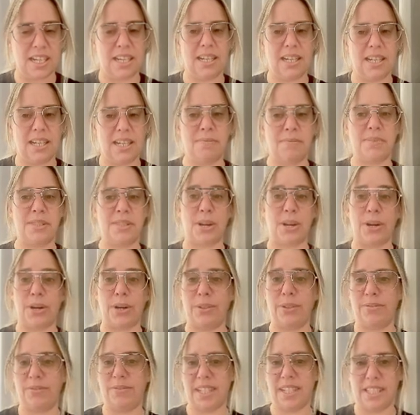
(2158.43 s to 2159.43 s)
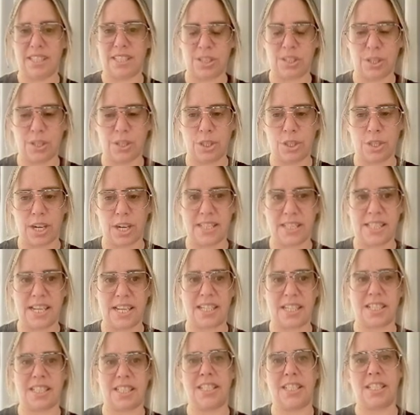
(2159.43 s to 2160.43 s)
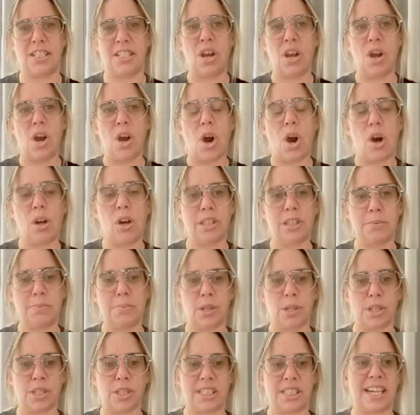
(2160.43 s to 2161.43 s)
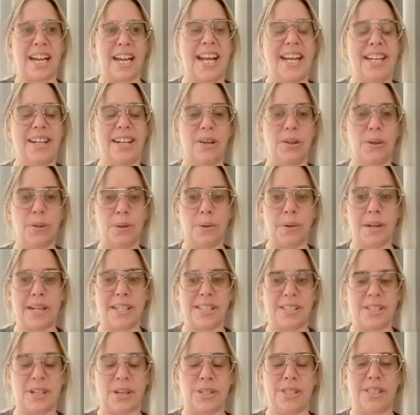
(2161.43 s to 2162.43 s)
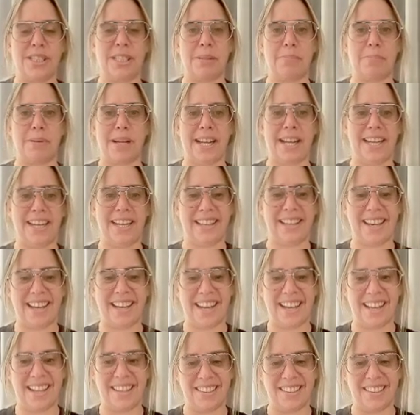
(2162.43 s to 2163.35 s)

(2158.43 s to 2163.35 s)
So there's two transactions on the blockchain, always going to be there.